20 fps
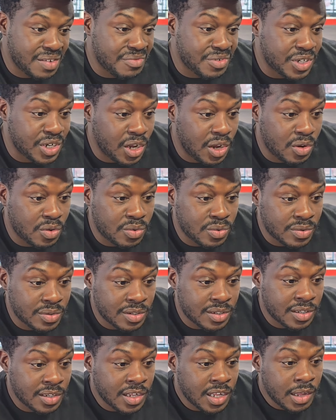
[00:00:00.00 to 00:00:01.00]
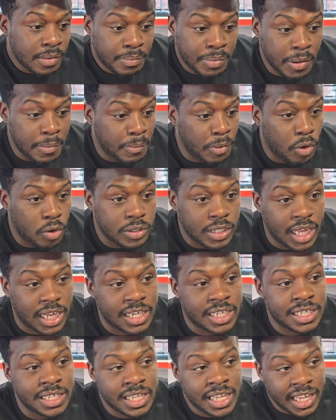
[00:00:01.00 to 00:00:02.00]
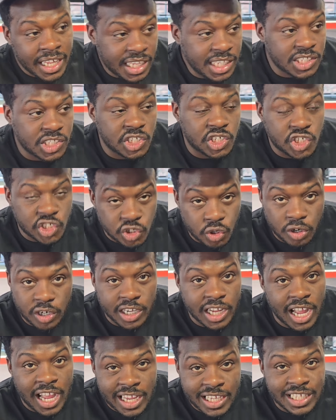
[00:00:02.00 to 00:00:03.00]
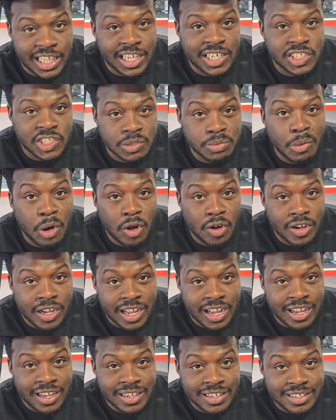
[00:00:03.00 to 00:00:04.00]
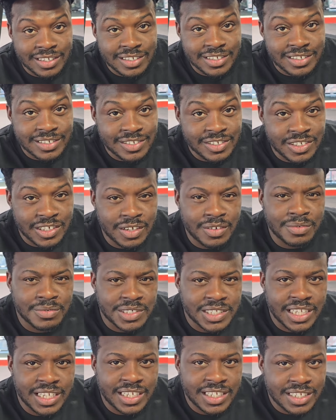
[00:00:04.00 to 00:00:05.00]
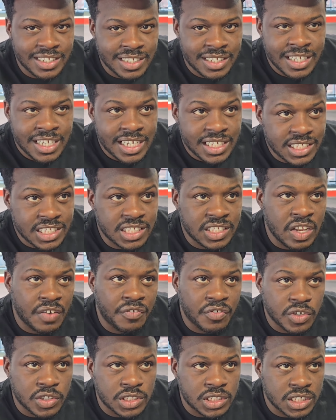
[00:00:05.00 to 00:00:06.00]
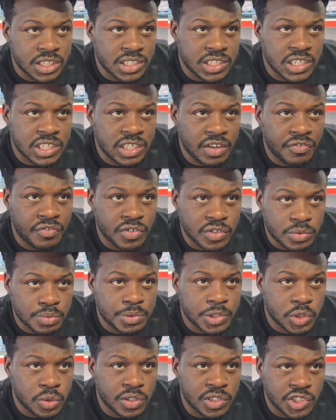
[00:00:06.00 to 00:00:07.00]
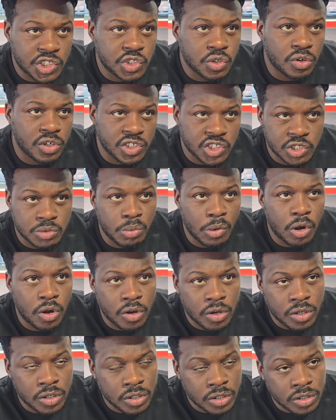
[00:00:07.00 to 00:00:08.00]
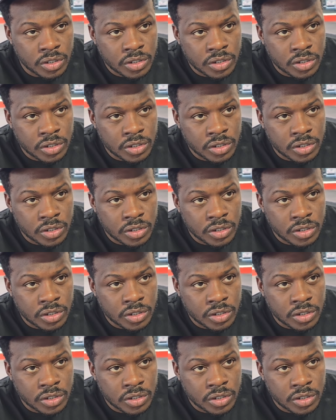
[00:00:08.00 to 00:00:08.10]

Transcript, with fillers: Never know. Pitbull not a he's a short guy, he's not a small guy. Hmm. You know what I'm saying? It's the difference it's the difference between short and small.